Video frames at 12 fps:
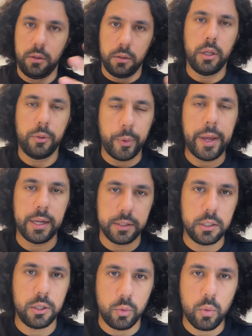In
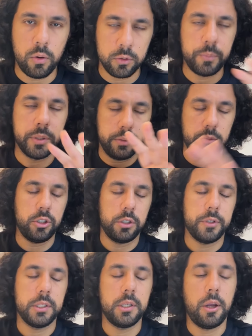reality, you won't, but
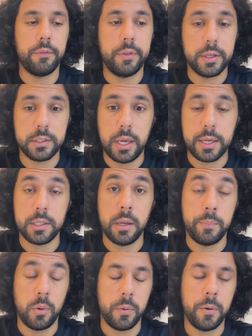just for the sake of this
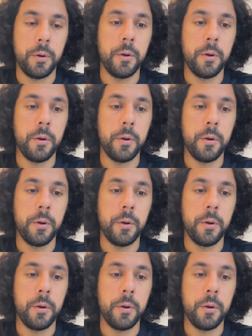example.